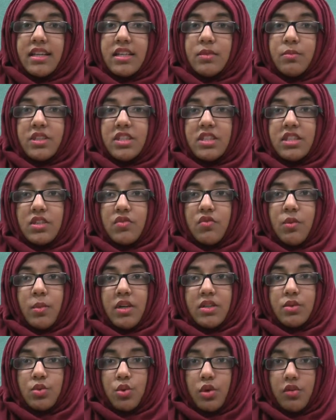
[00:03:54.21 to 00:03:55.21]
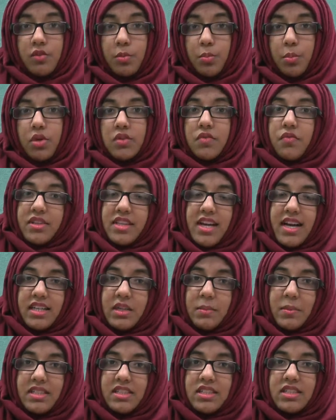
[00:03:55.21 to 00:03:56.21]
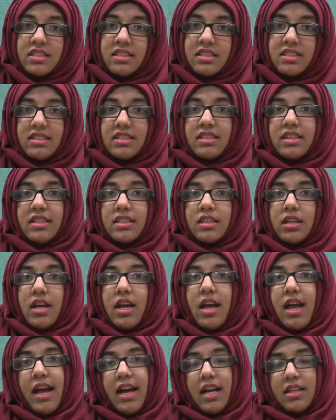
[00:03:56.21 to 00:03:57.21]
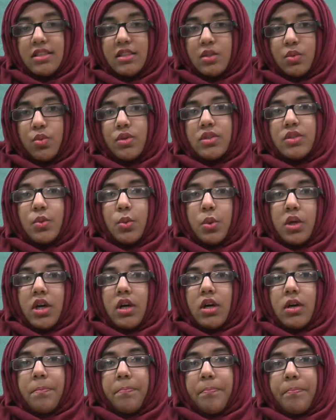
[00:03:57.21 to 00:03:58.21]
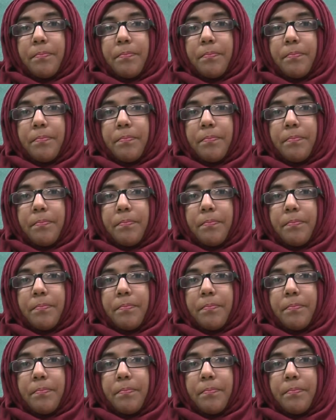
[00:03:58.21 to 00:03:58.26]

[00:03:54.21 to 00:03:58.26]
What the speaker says: images for my storyboard for the animatic instead, as it was quicker.